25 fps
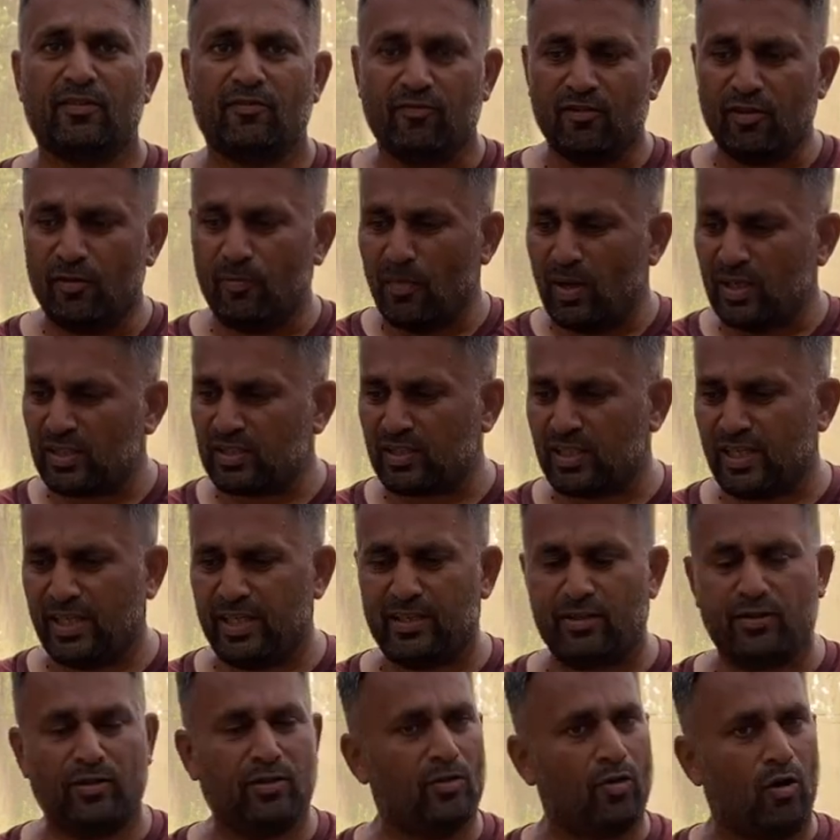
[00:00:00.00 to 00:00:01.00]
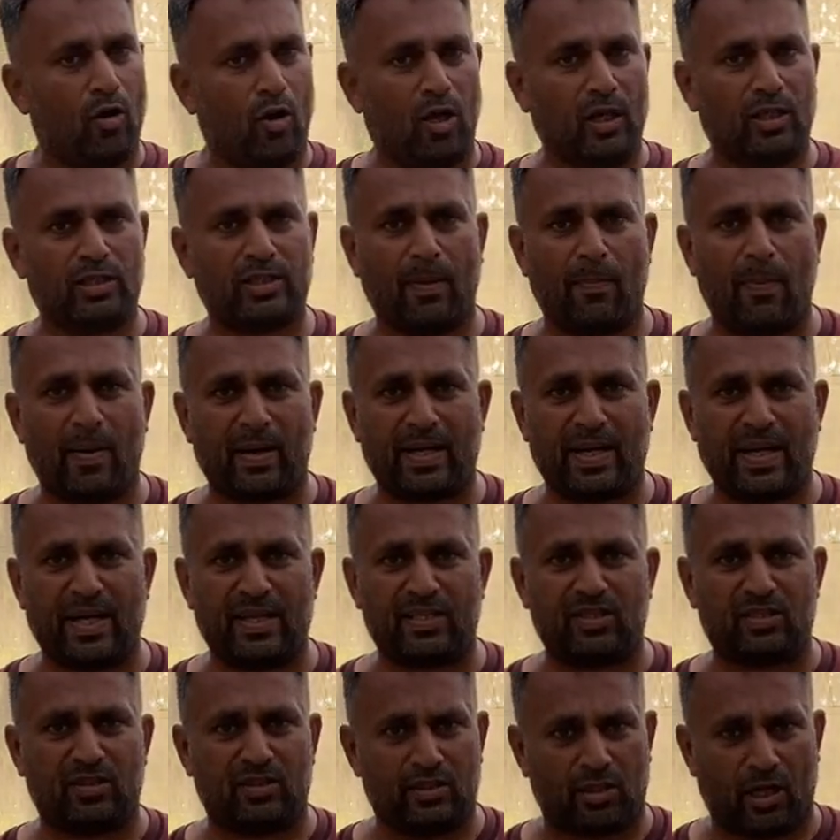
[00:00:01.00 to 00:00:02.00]
we must clean all the
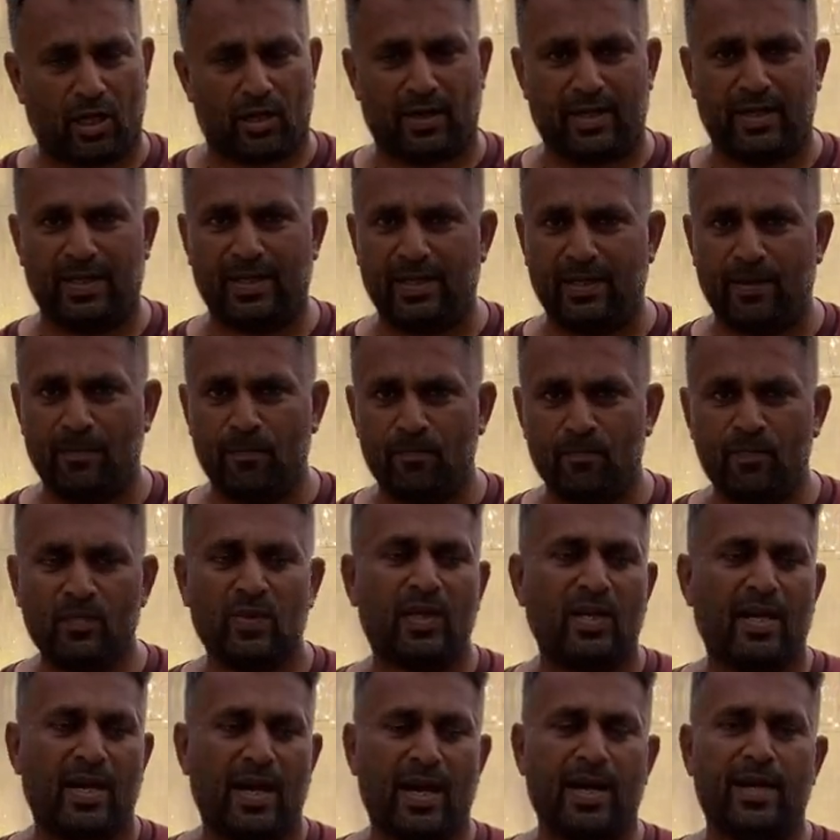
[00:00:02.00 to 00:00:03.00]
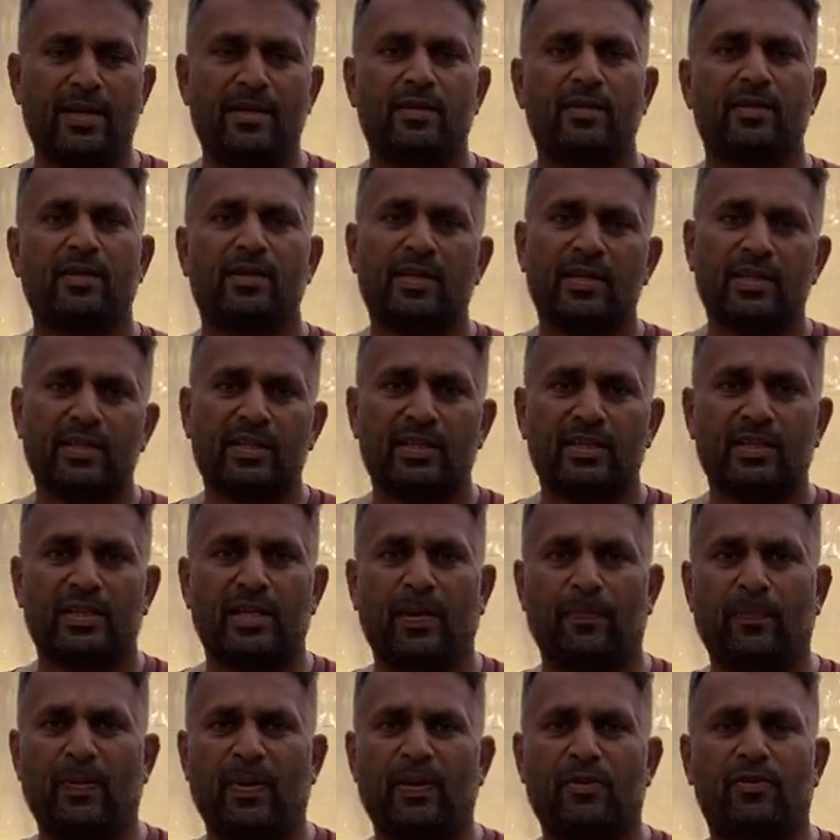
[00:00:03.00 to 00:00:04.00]
buckets thoroughly and
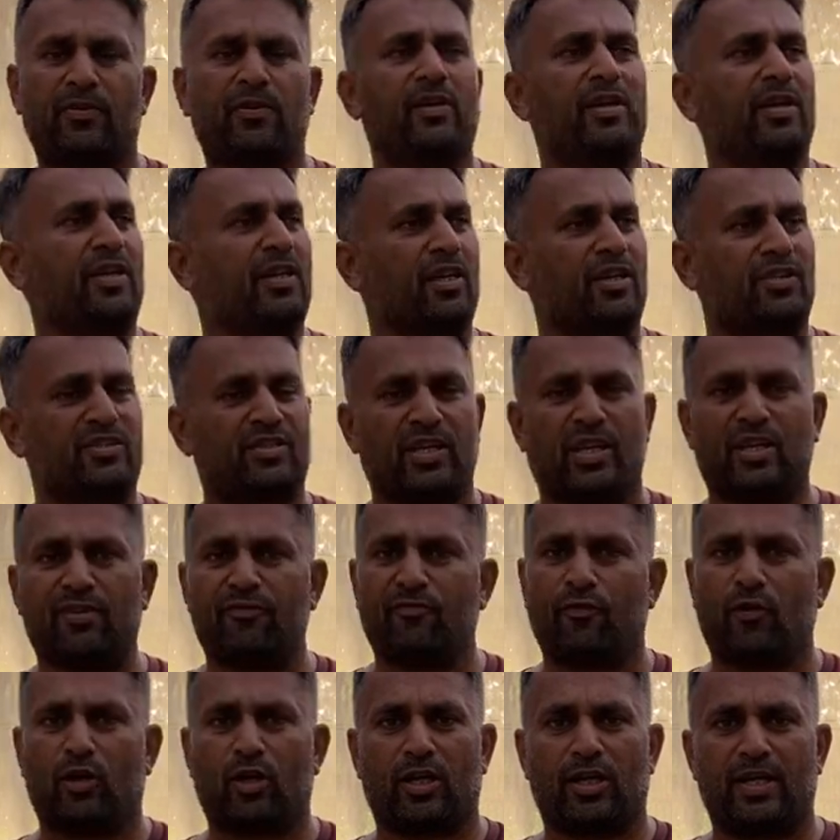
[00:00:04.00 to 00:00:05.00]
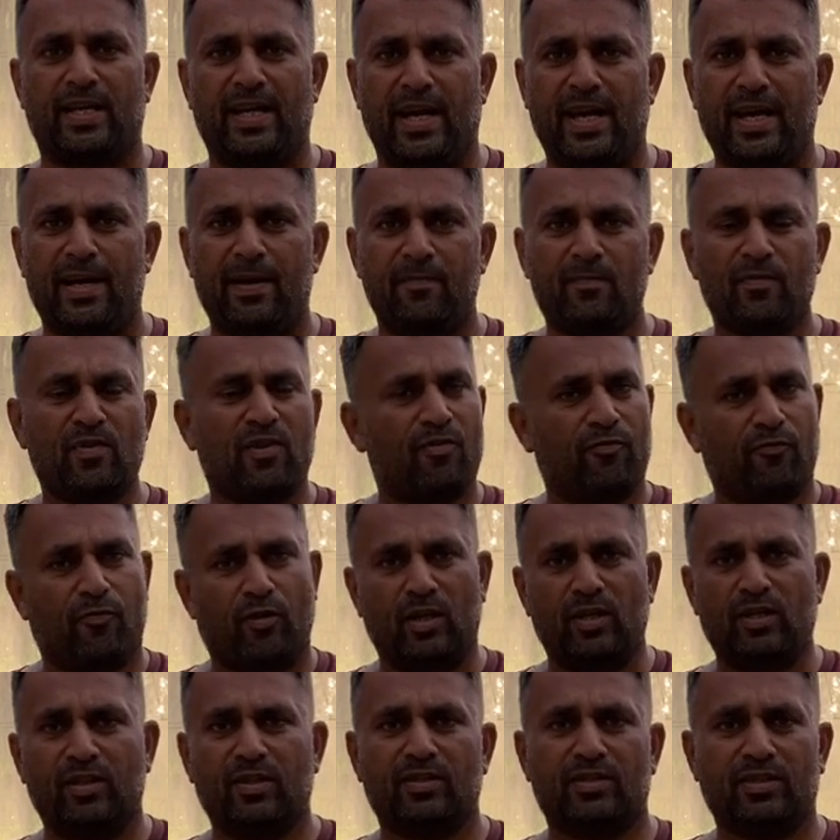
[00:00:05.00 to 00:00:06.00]
keep it in the sun for a day
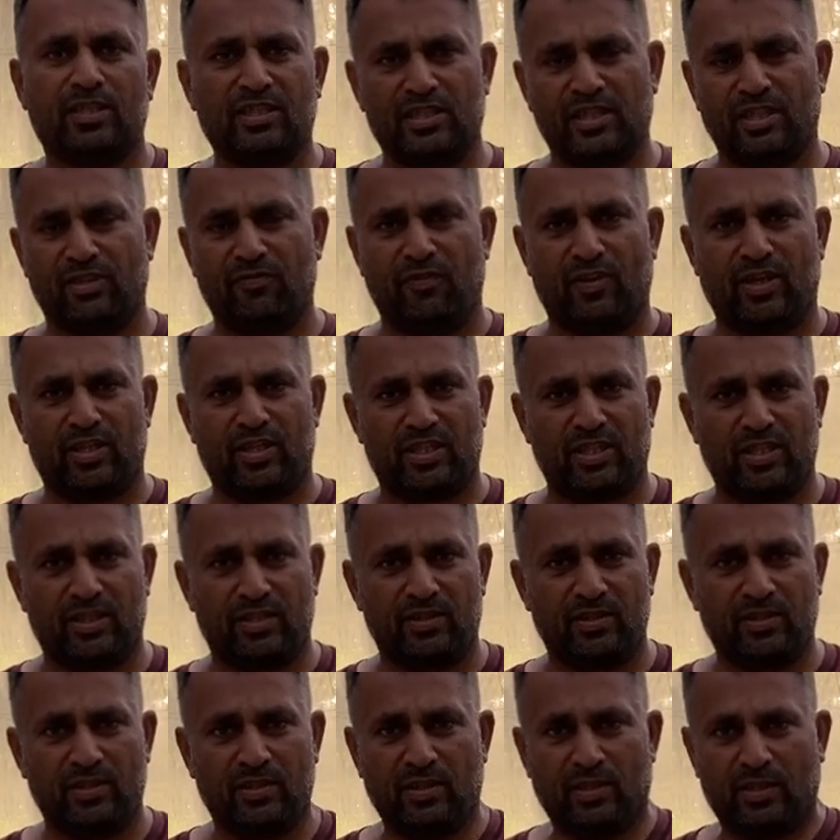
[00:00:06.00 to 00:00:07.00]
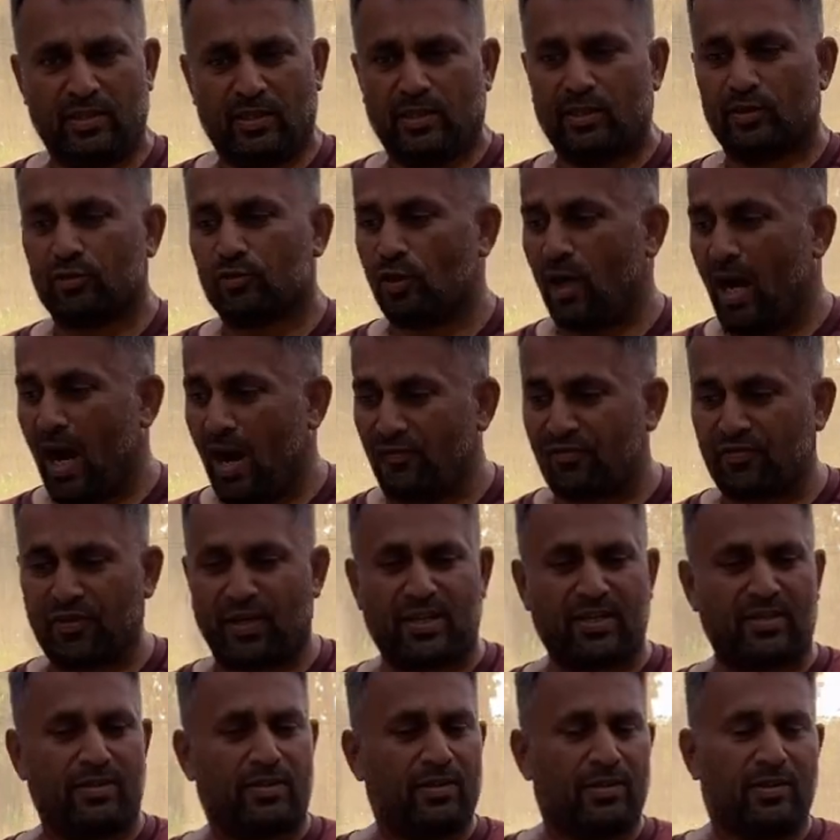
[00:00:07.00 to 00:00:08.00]
for disinfection. So
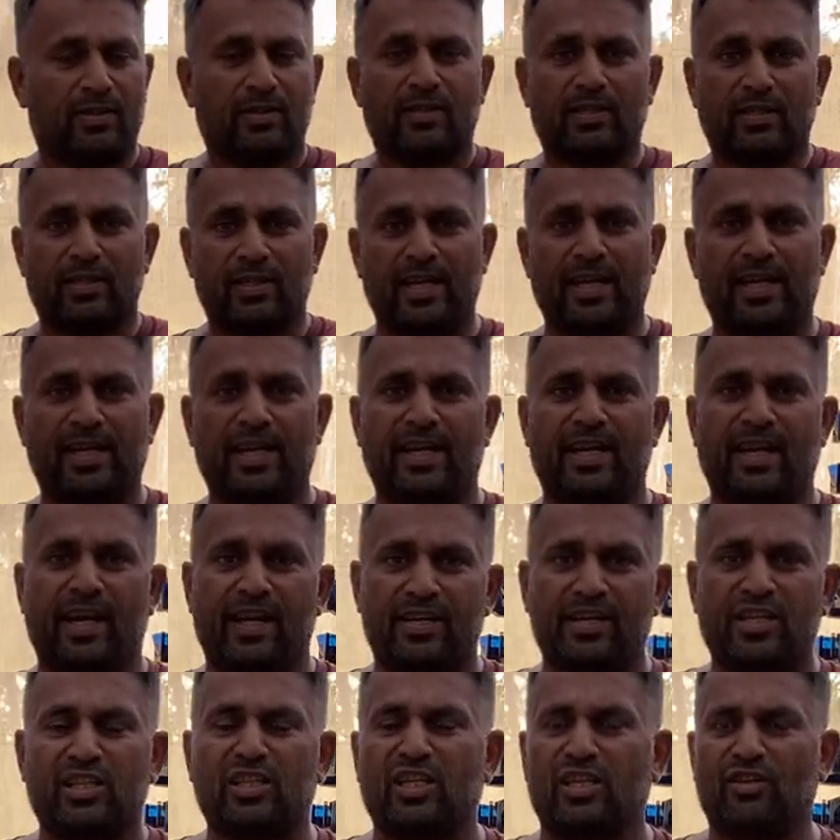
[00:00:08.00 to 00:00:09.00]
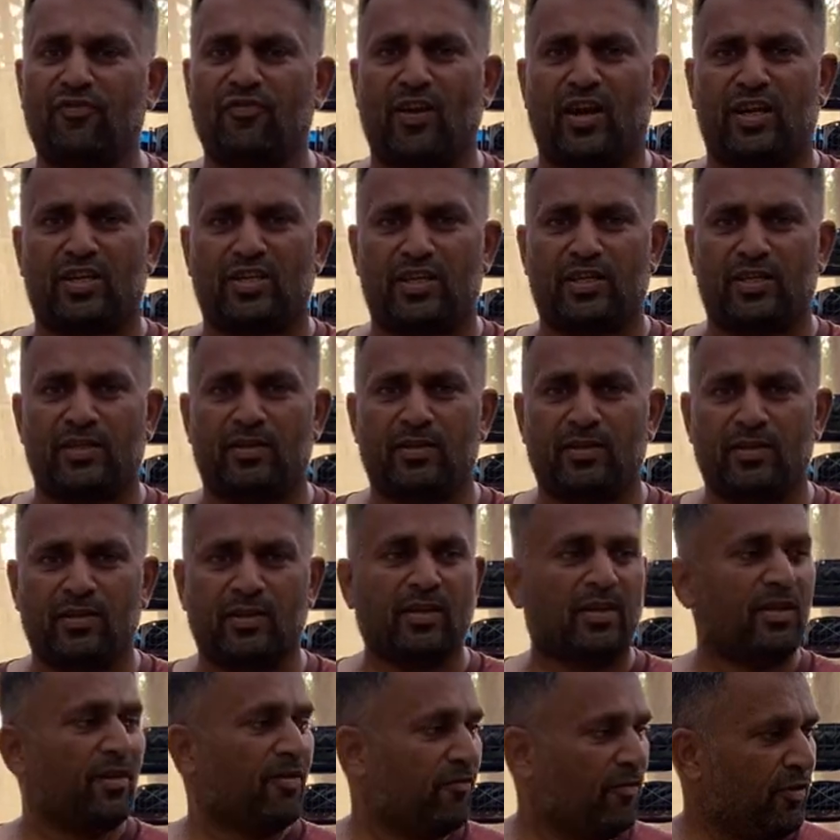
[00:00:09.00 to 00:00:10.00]
after cleaning and disinfection,
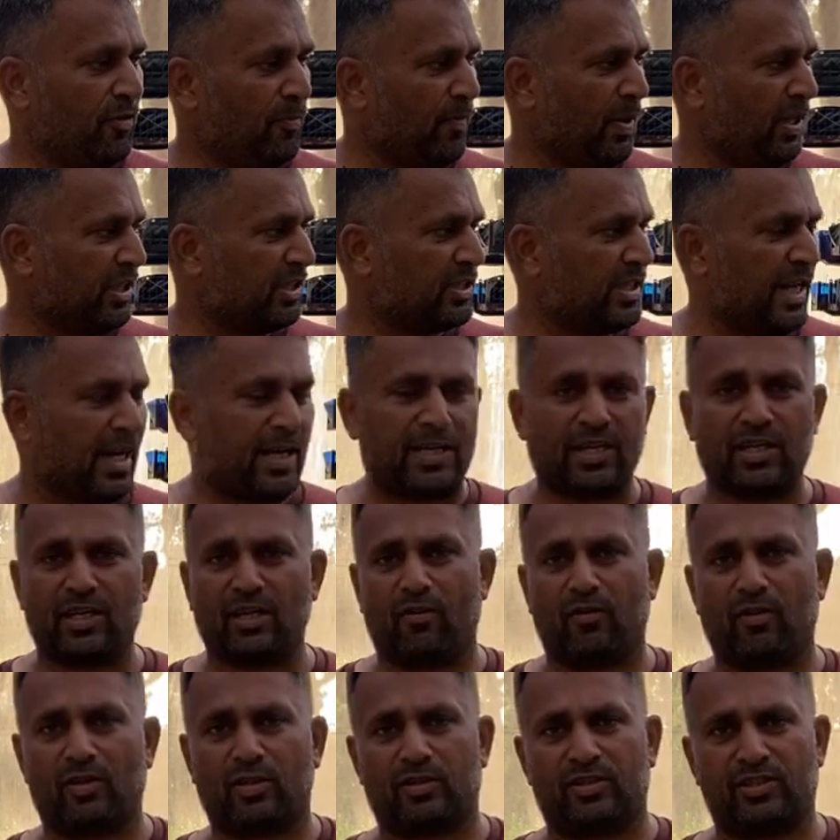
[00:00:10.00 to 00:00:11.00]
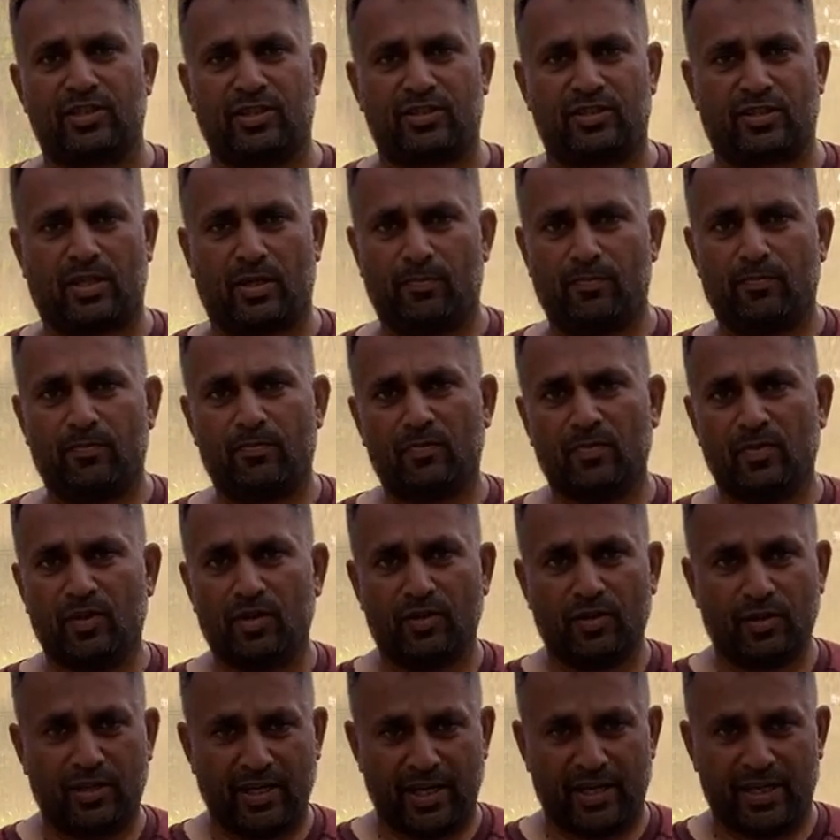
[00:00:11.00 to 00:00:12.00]
we must get it our system
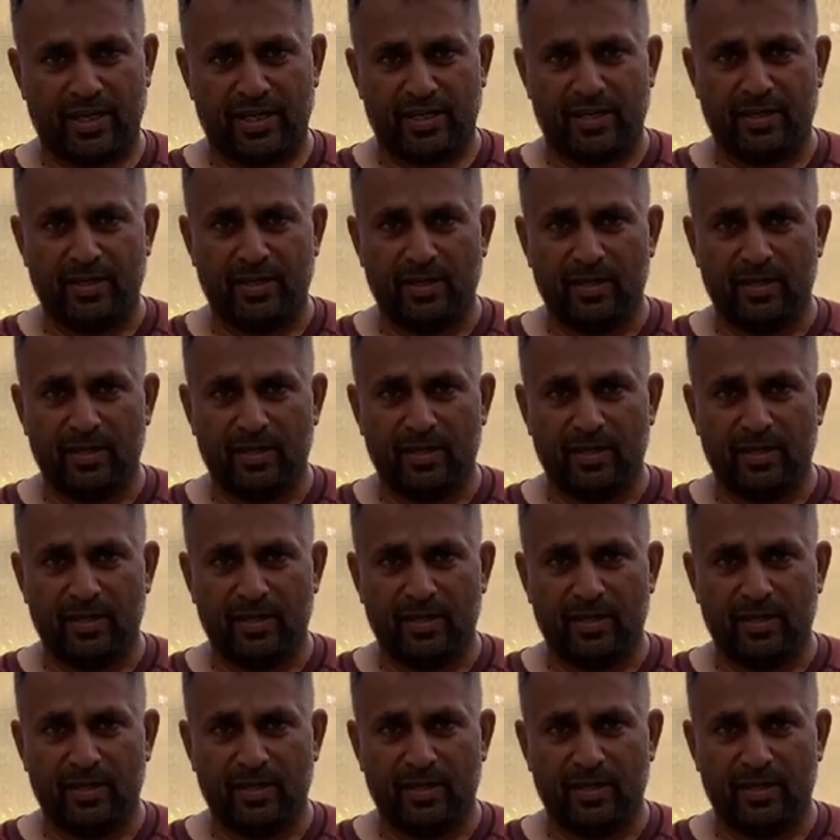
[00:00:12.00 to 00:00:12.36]
ready.